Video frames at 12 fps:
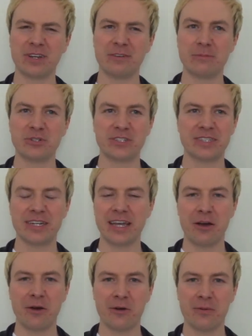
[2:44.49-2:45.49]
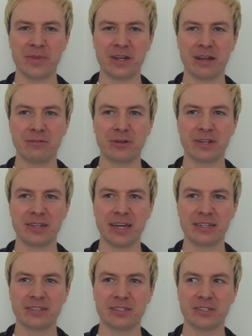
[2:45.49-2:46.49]
But if I'm just sitting at home, then I really
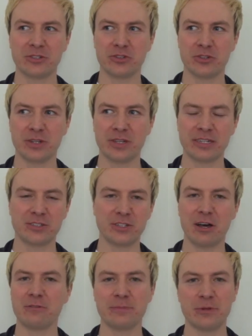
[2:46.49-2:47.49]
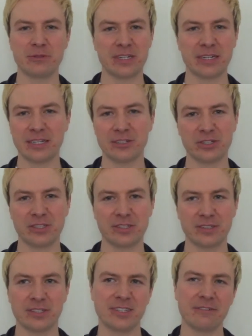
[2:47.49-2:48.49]
like to enjoy like soft music and
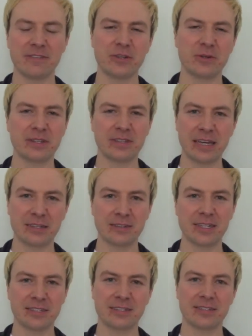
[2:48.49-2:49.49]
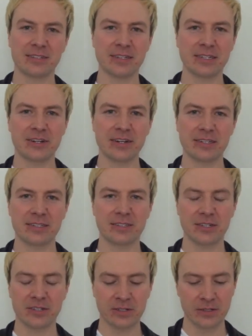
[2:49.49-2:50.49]
just stuff that you can like listen to the lyrics
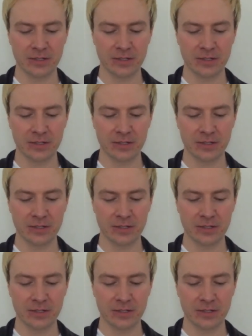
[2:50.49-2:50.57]
to.